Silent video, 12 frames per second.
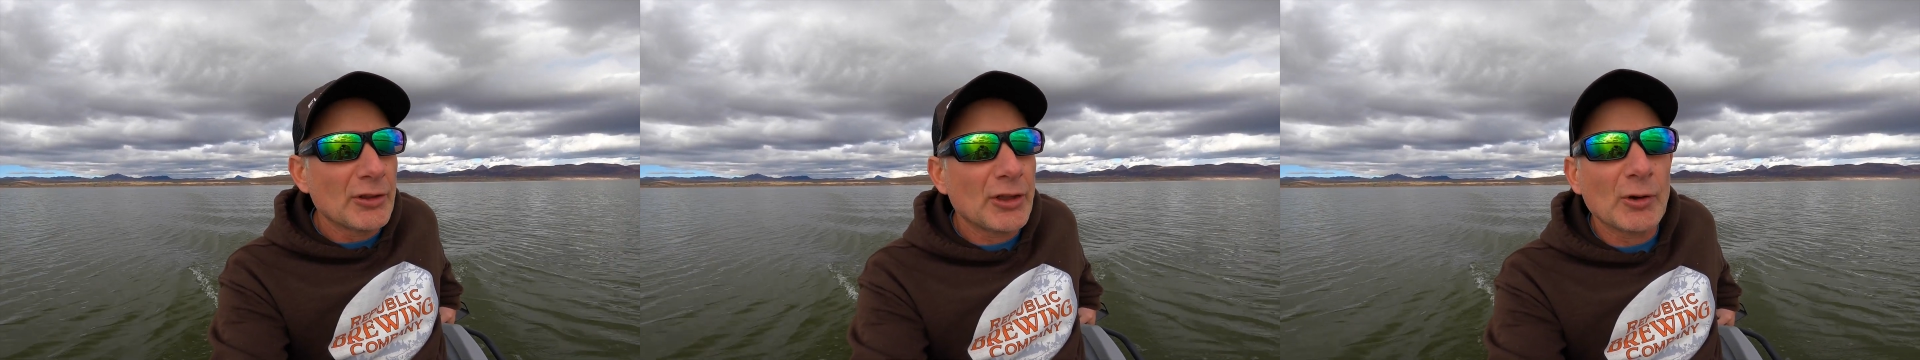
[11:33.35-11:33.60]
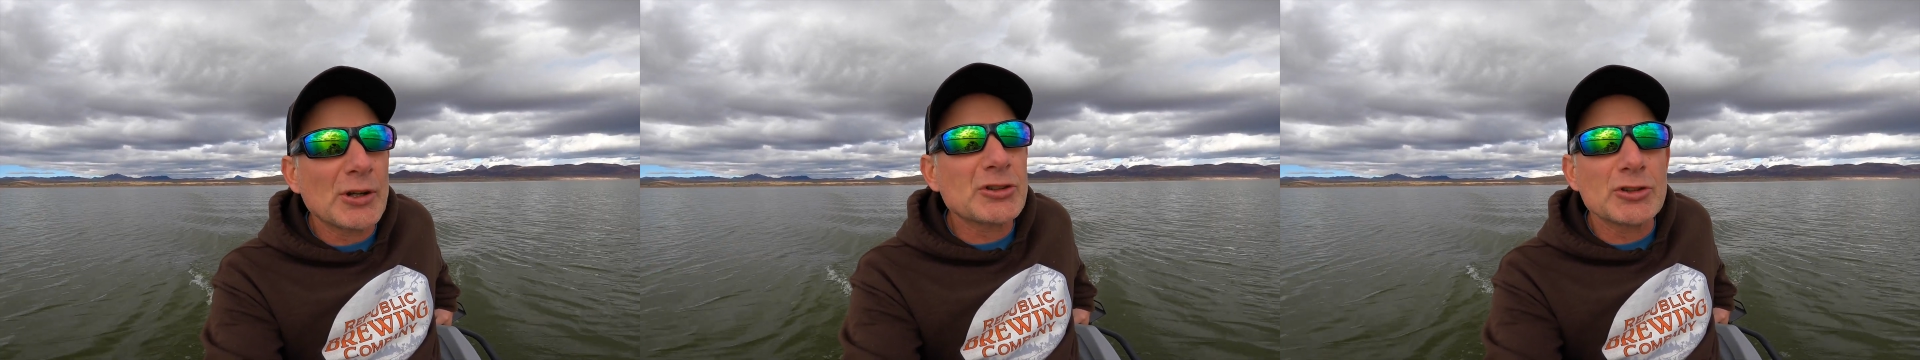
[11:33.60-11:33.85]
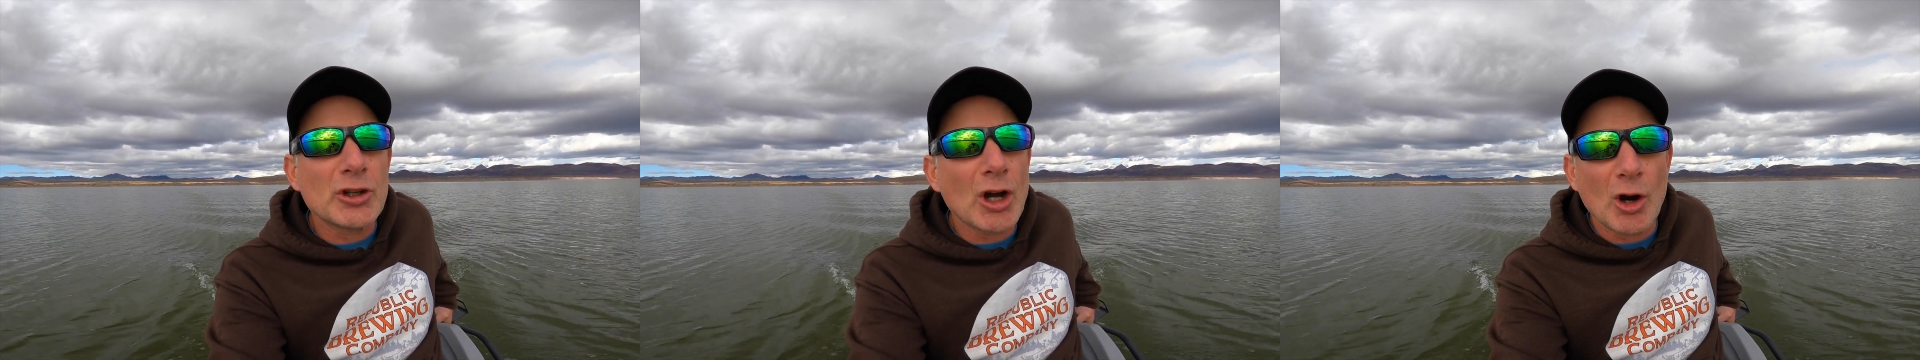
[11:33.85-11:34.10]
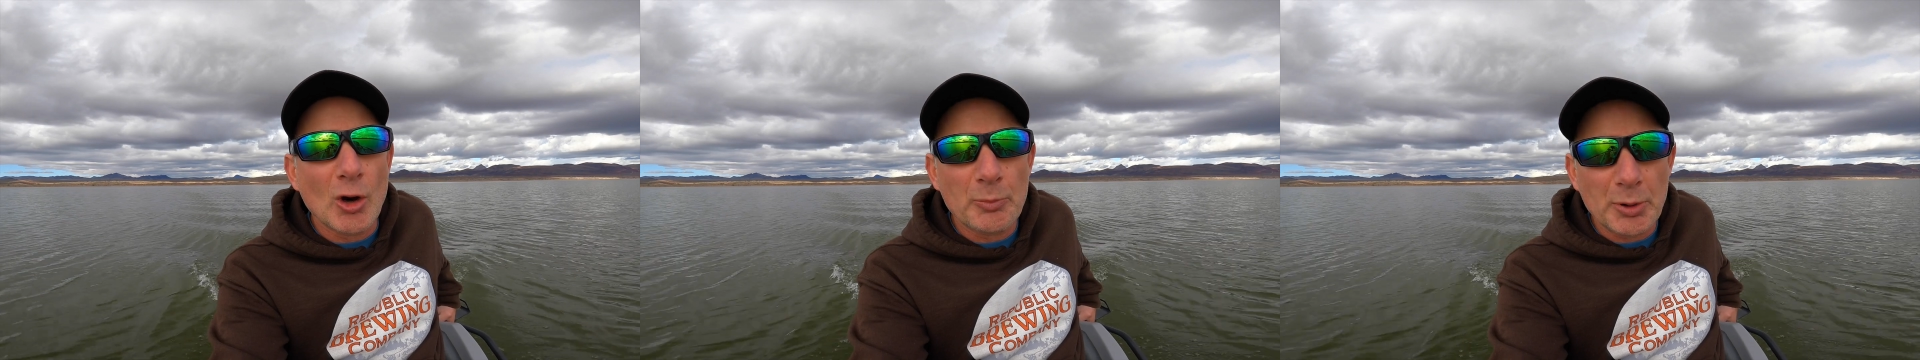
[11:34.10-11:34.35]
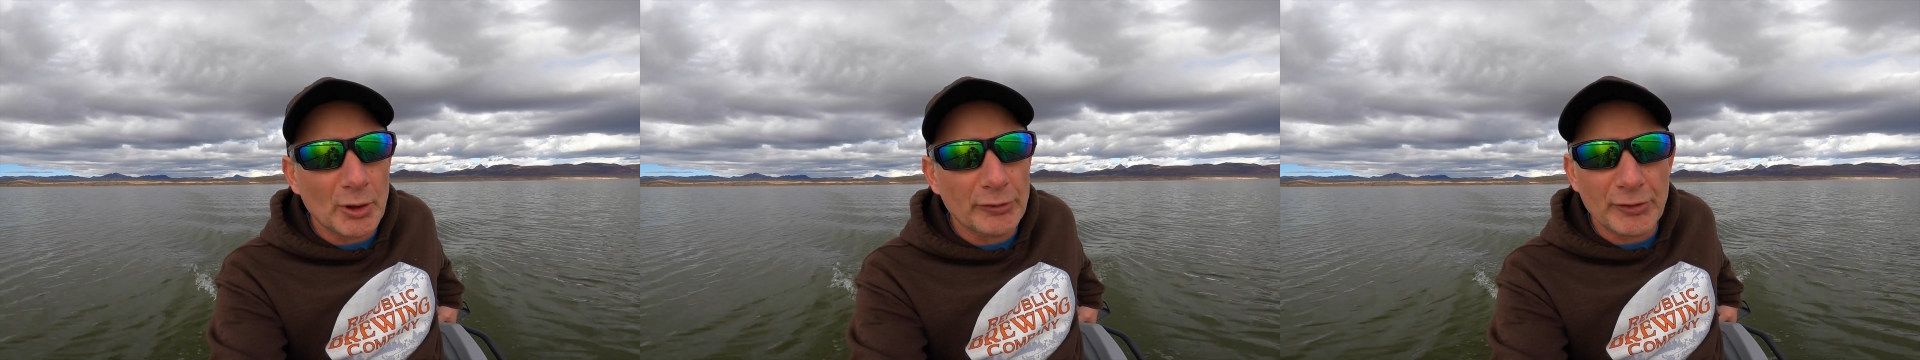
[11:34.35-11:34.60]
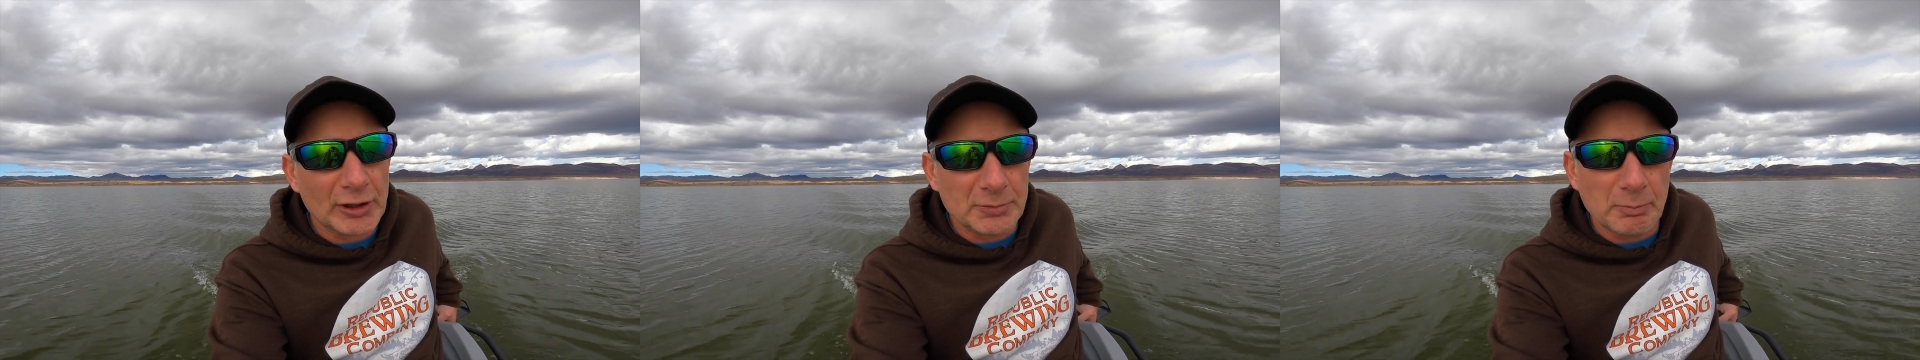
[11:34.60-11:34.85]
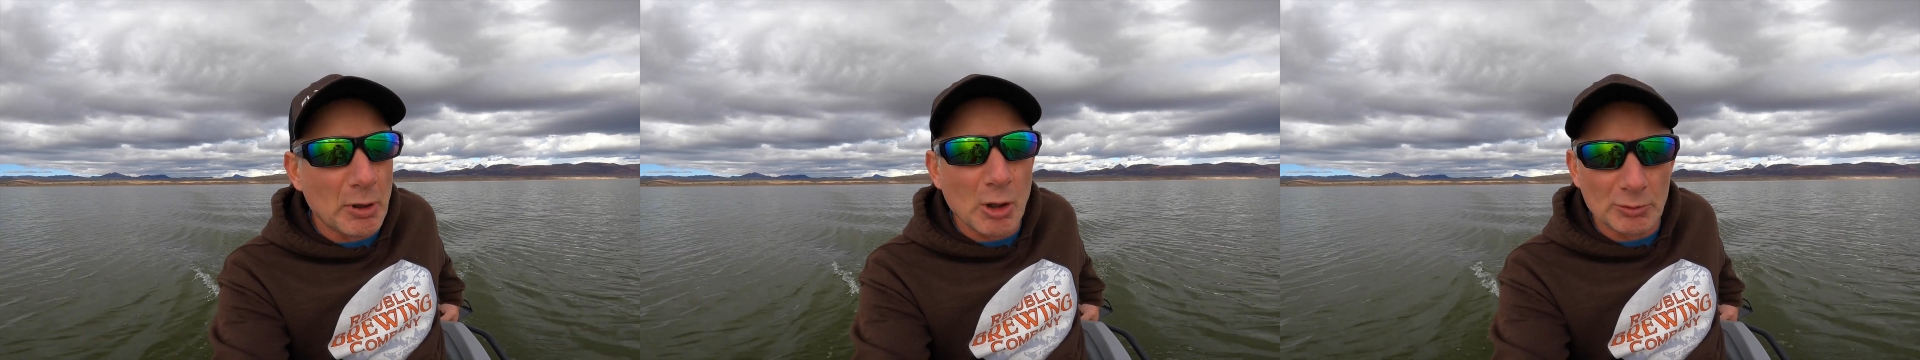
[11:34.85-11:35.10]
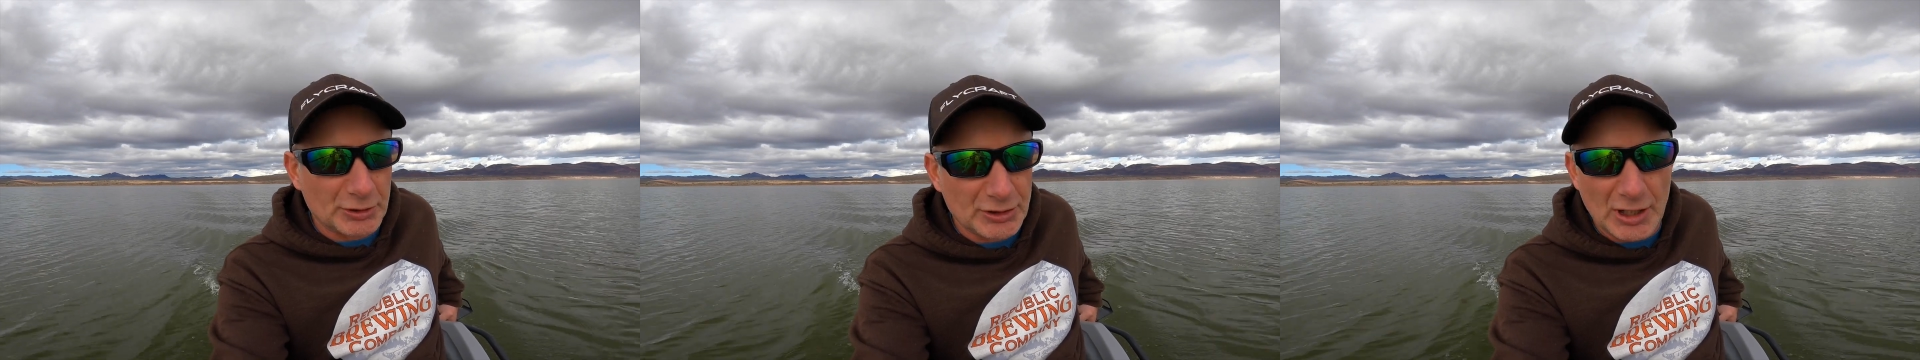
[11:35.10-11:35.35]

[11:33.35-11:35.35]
there is no perfect boat